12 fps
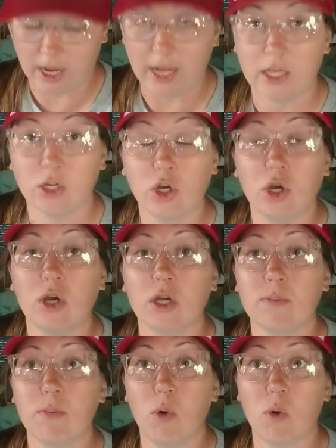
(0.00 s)
I
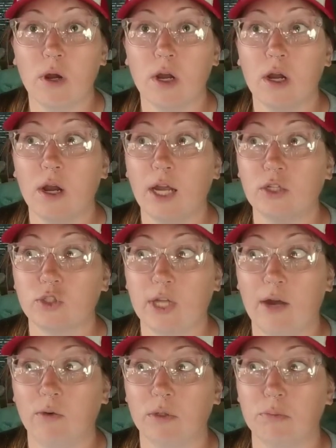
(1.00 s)
cook more, I
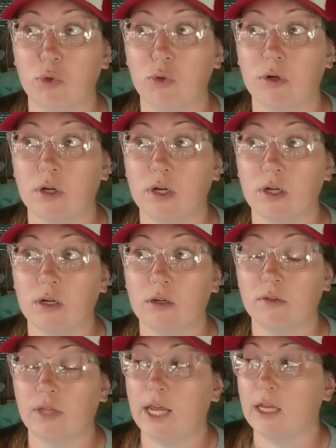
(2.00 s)
shower more,
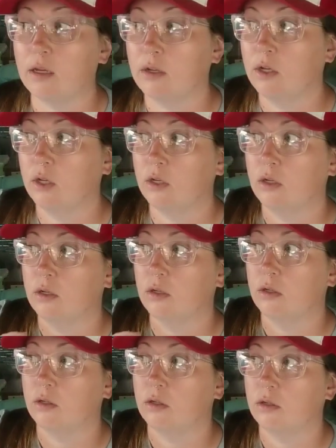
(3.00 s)
like
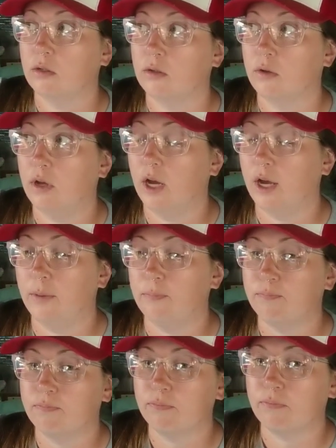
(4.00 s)

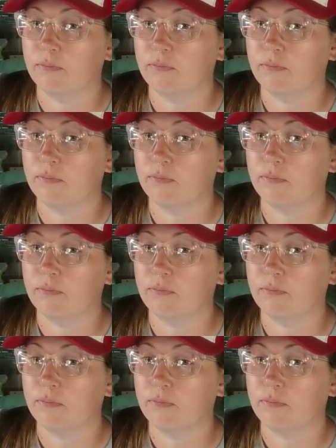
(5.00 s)
um